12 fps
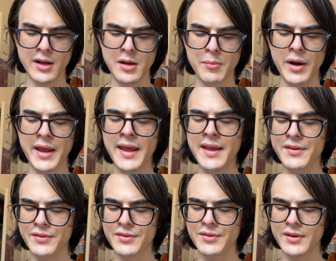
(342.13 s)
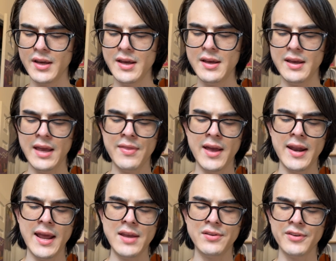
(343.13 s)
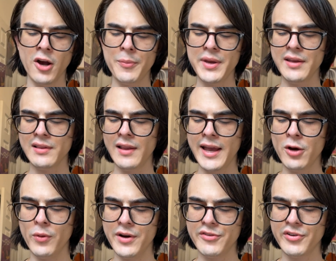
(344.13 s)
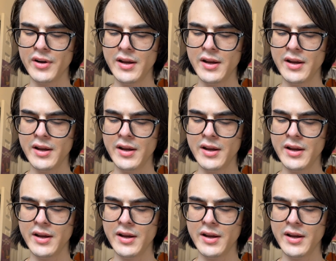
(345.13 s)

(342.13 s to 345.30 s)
by hints, in that Aesopian language,